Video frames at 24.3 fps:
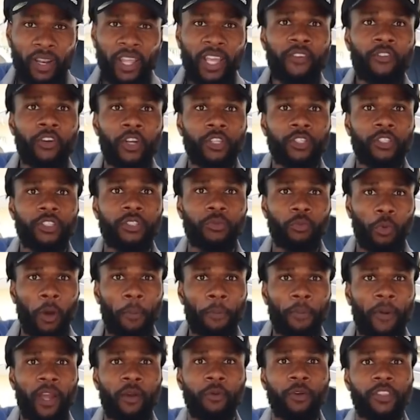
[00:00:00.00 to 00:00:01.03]
believers. We'll
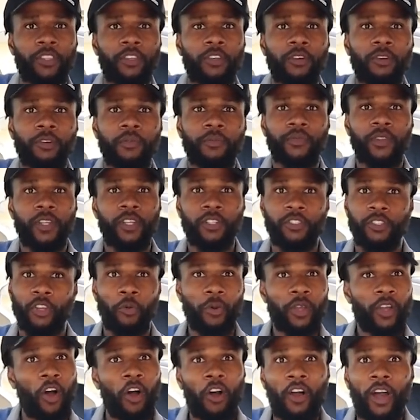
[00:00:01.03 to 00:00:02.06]
pray with you. So
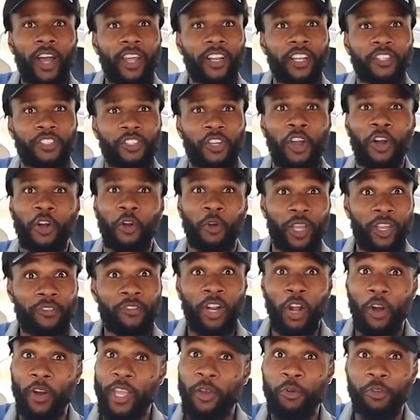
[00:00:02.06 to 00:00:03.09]
we all got in a circle.
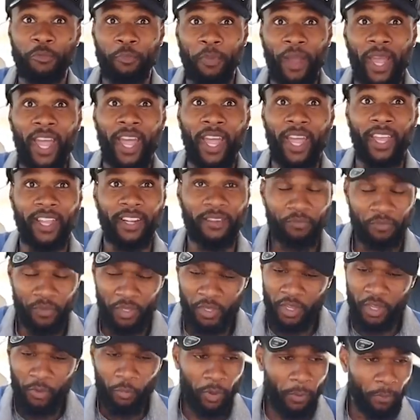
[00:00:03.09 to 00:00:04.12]
Even though he was mad,
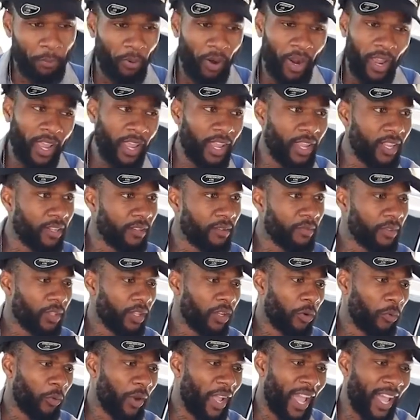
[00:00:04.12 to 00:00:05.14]
we prayed.
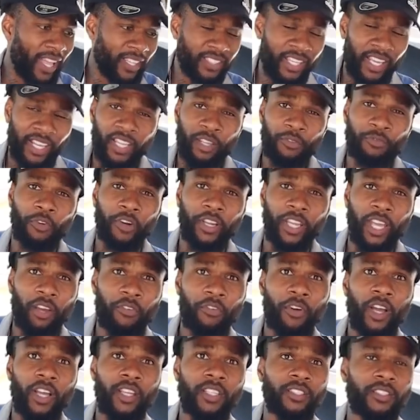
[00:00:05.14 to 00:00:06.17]
We asked that he
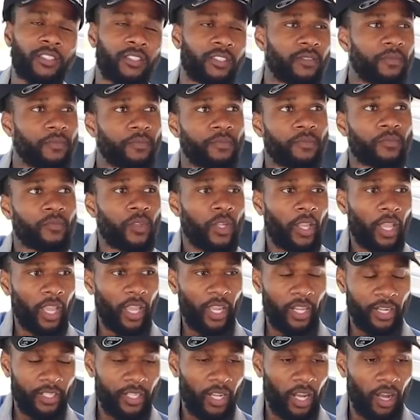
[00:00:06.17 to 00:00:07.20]
forgive us.
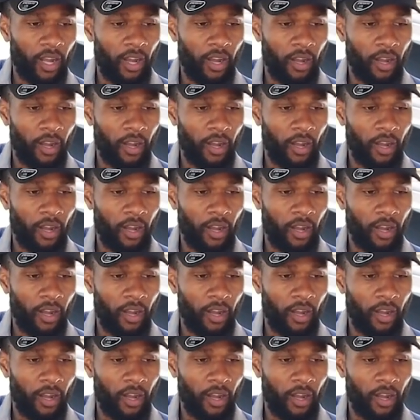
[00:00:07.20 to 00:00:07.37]
And